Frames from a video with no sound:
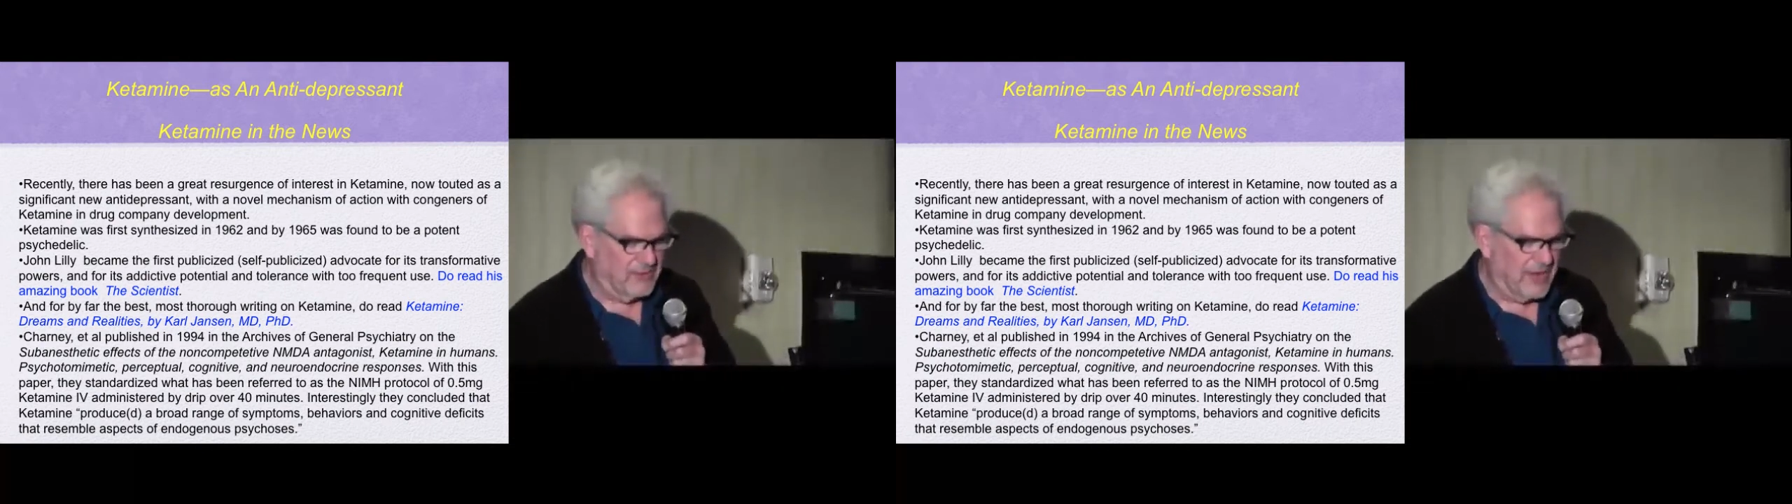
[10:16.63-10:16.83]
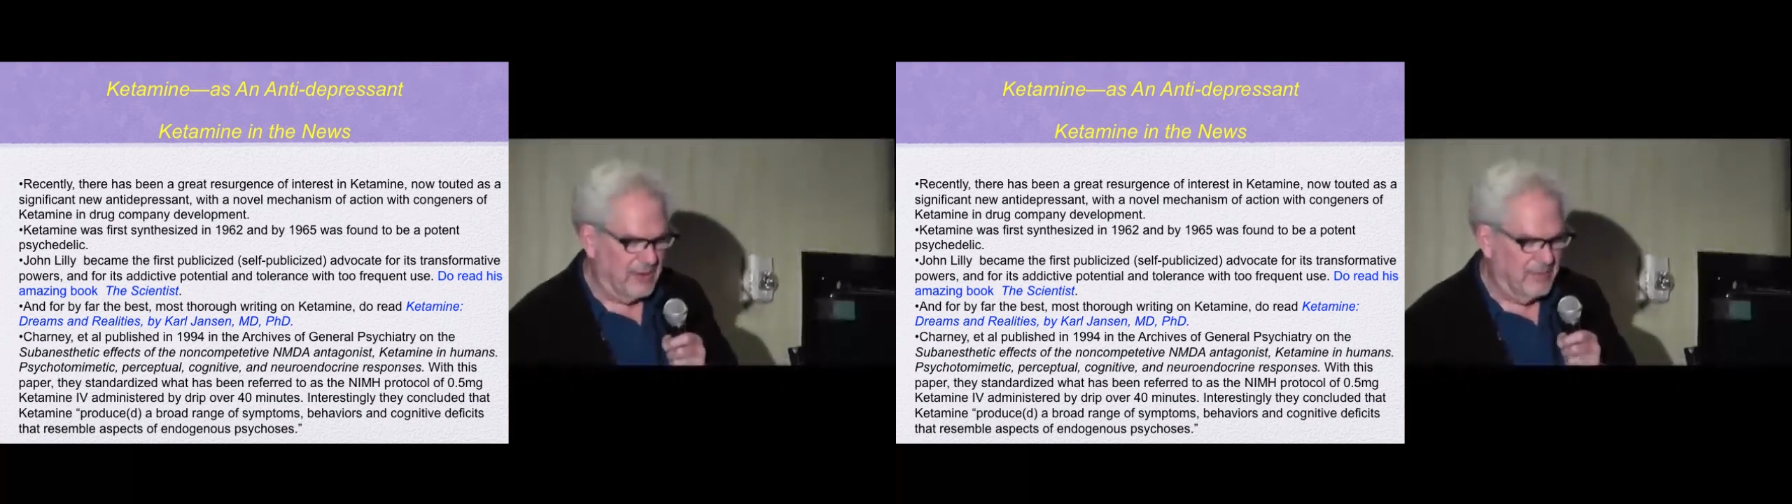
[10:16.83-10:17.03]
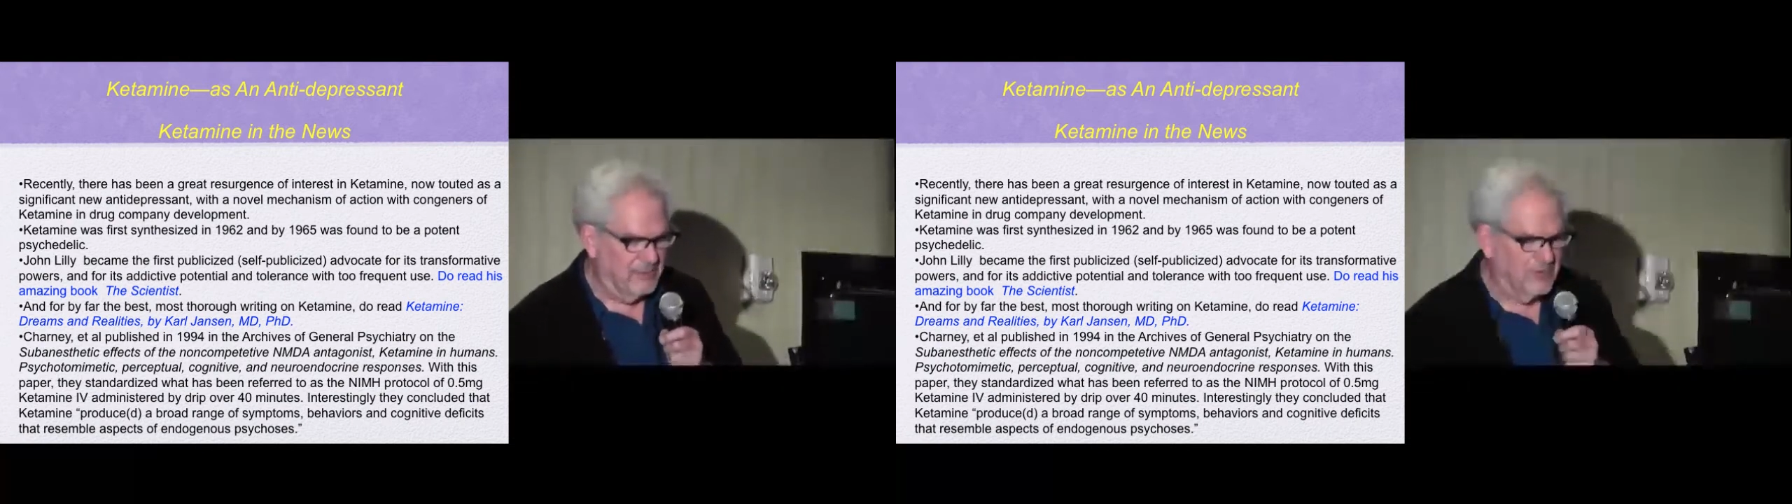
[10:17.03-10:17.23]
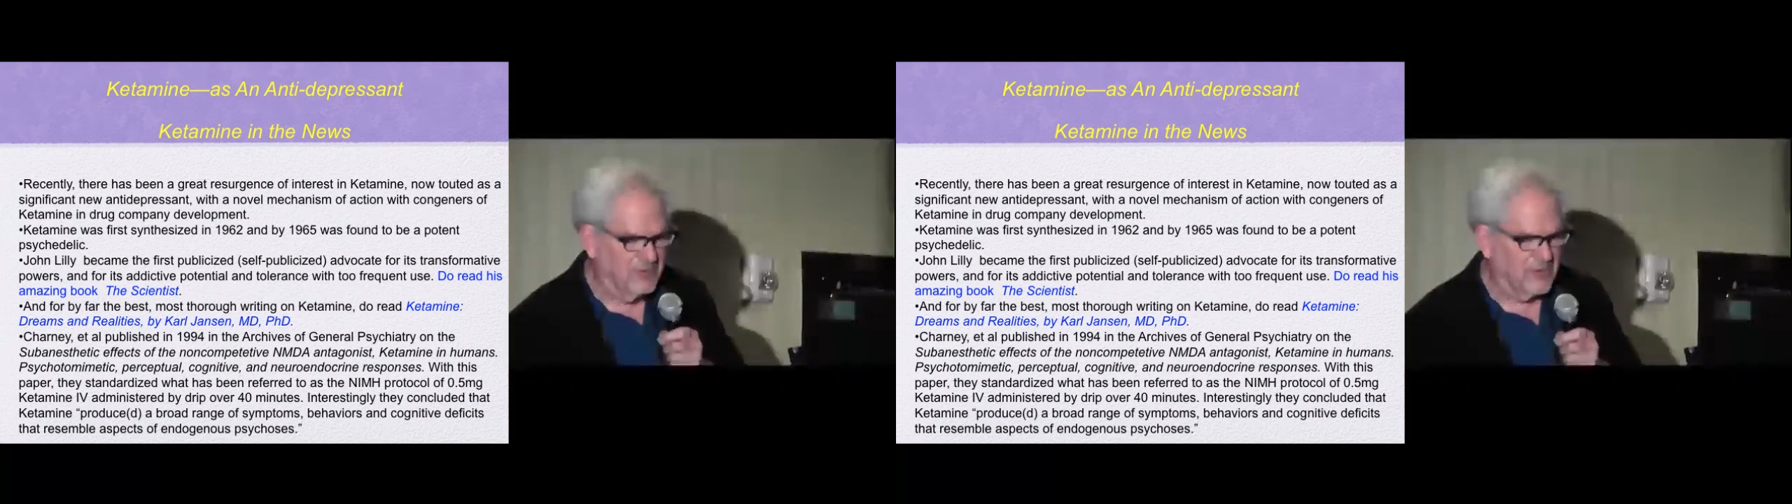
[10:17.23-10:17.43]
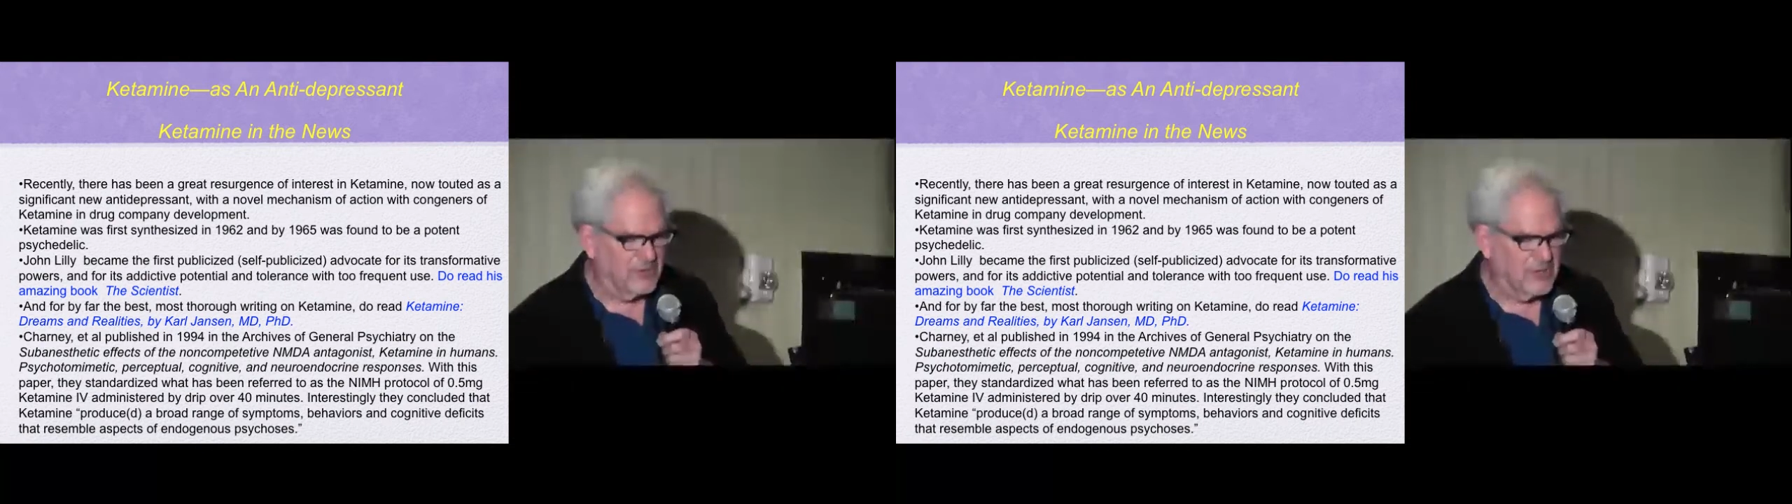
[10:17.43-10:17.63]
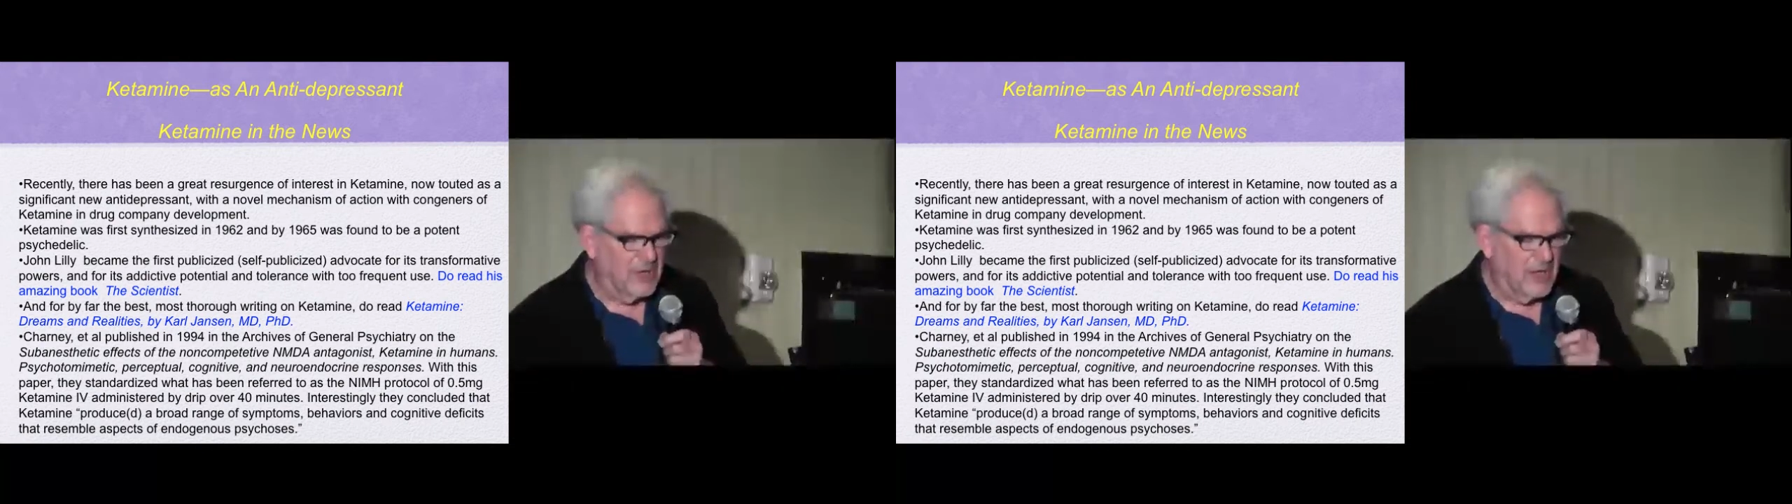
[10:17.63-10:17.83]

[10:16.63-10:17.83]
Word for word: of ketamine research,